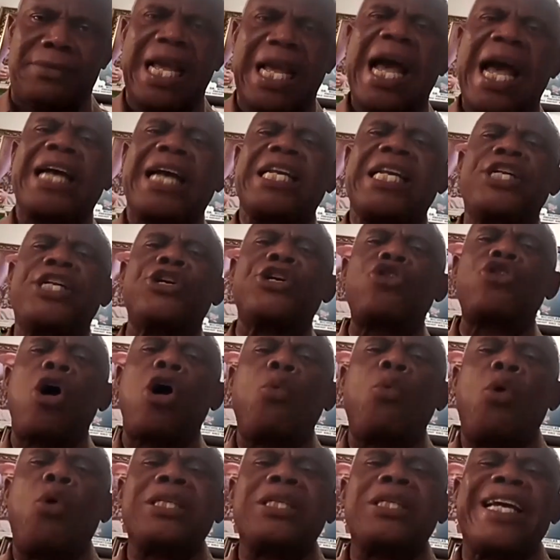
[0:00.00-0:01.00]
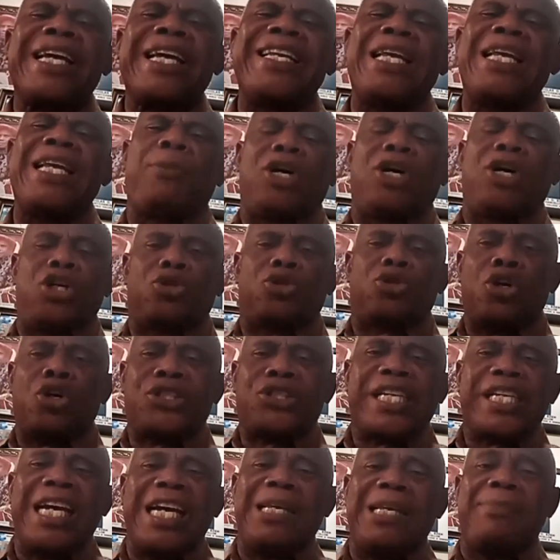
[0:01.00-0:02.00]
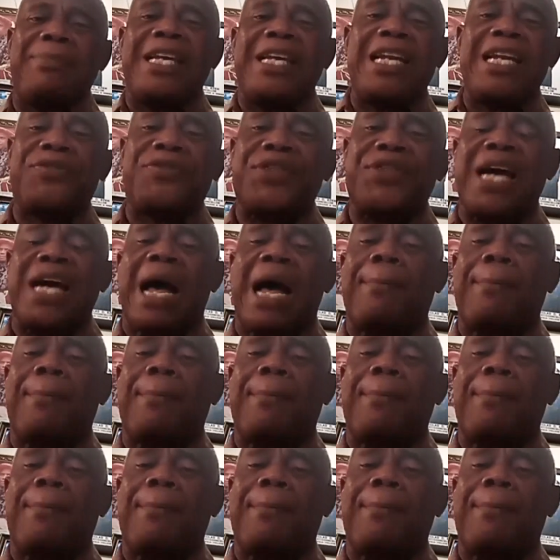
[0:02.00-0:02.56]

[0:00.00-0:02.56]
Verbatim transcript: And he did not want anybody to tell him anything